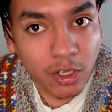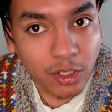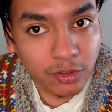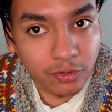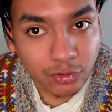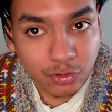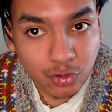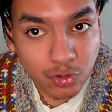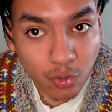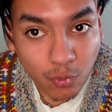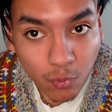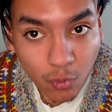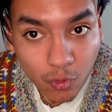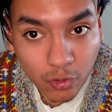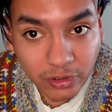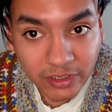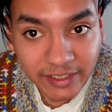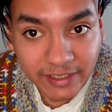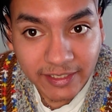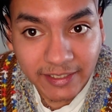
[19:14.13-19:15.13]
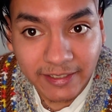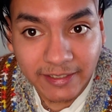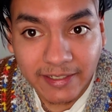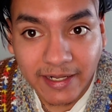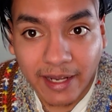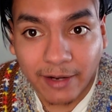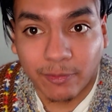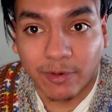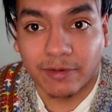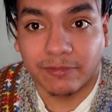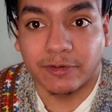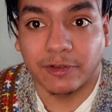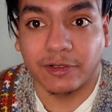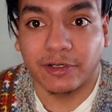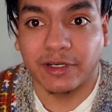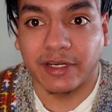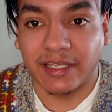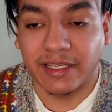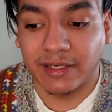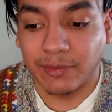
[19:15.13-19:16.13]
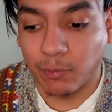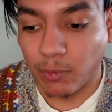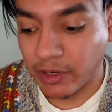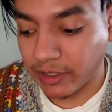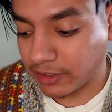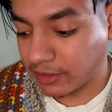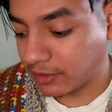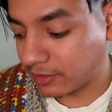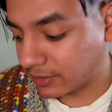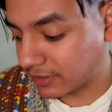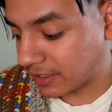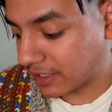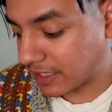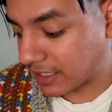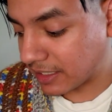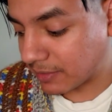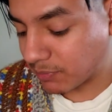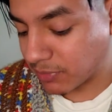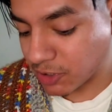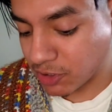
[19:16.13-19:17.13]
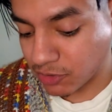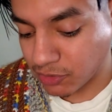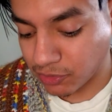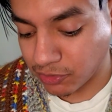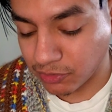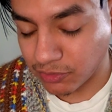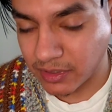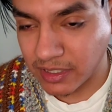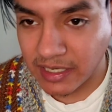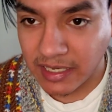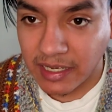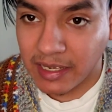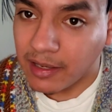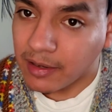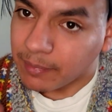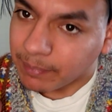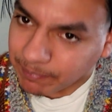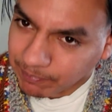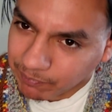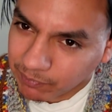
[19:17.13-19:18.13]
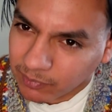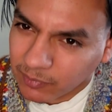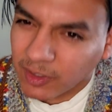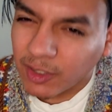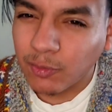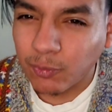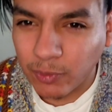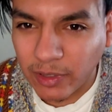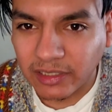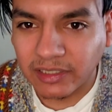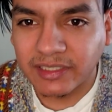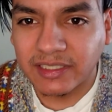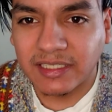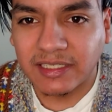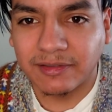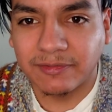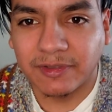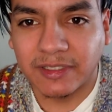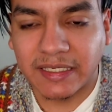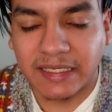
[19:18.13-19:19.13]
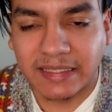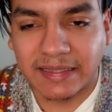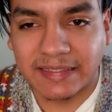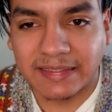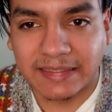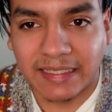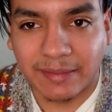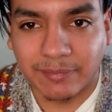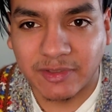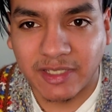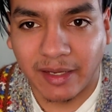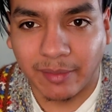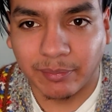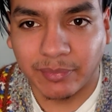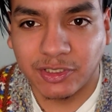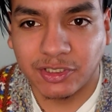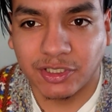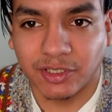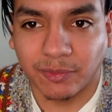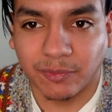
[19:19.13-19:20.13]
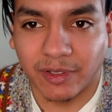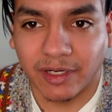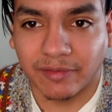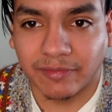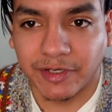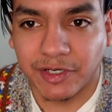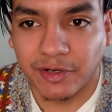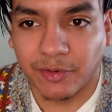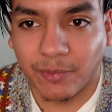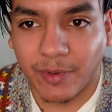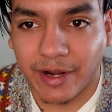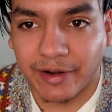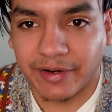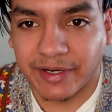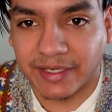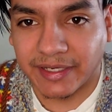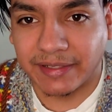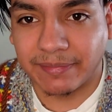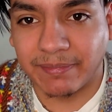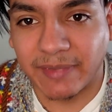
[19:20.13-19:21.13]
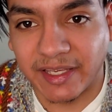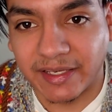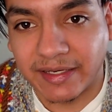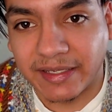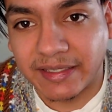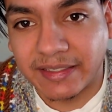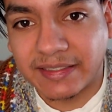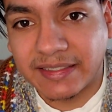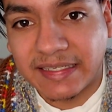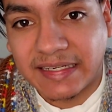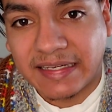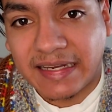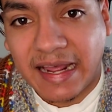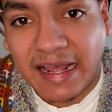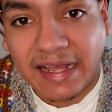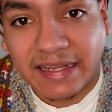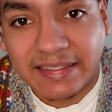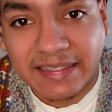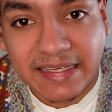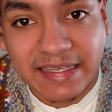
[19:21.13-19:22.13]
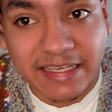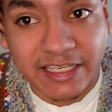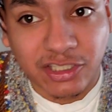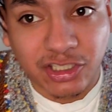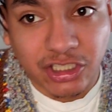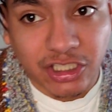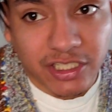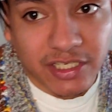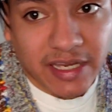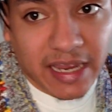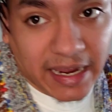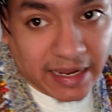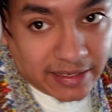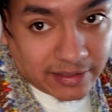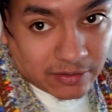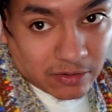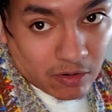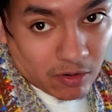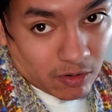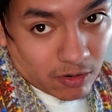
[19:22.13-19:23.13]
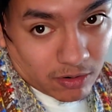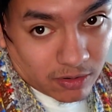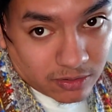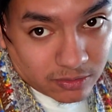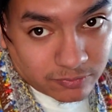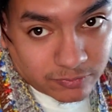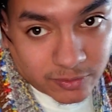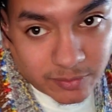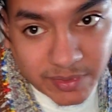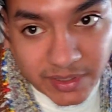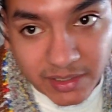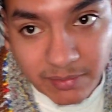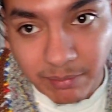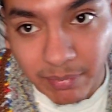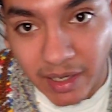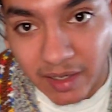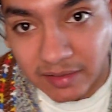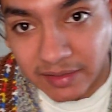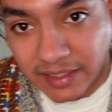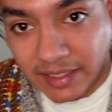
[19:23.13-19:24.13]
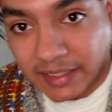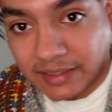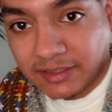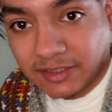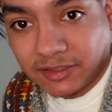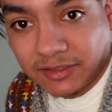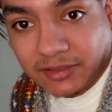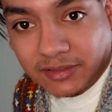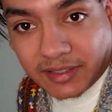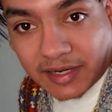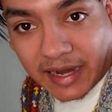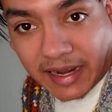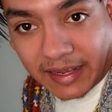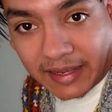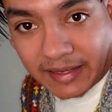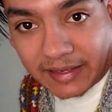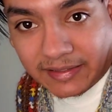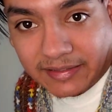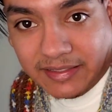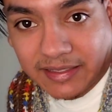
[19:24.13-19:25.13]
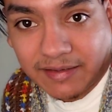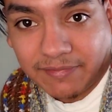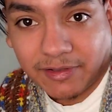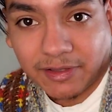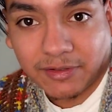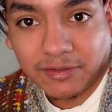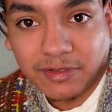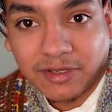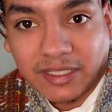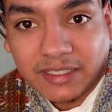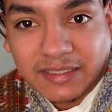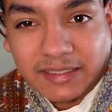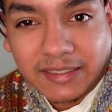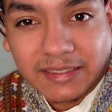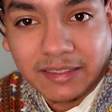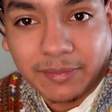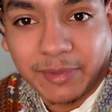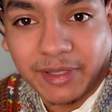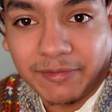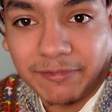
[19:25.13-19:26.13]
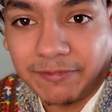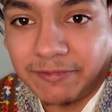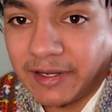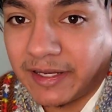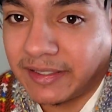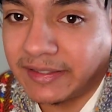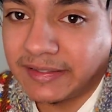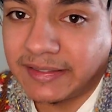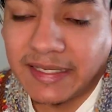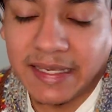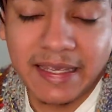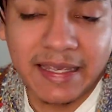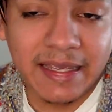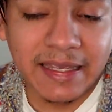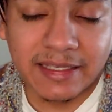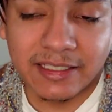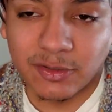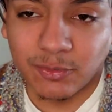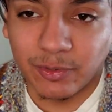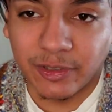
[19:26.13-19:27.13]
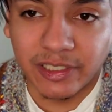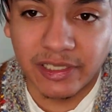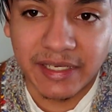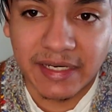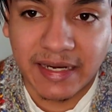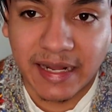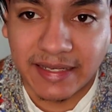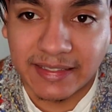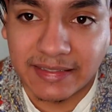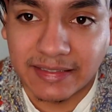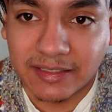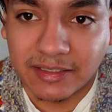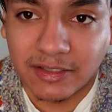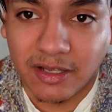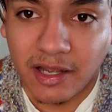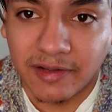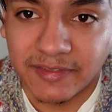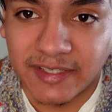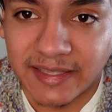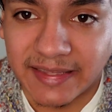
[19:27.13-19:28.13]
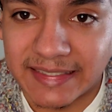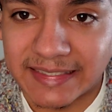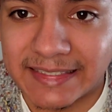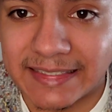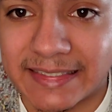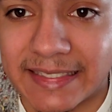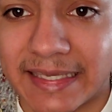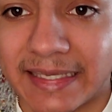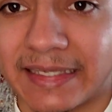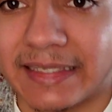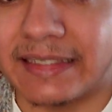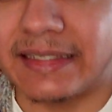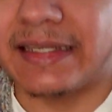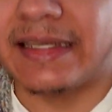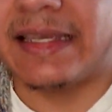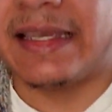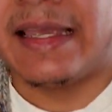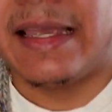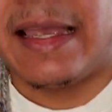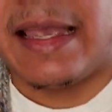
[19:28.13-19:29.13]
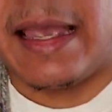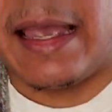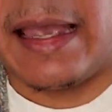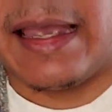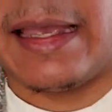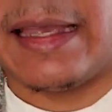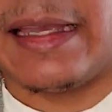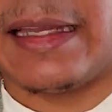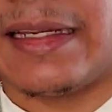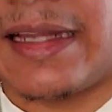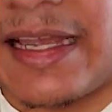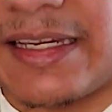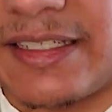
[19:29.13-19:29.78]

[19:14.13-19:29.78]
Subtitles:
there's no wool in it, however, it will keep you relatively at the same temperature whenever you're wearing it. It is not itchy at all for being polyester, and even though you can see some of the fuzz, it's really nice and soft on the skin. And I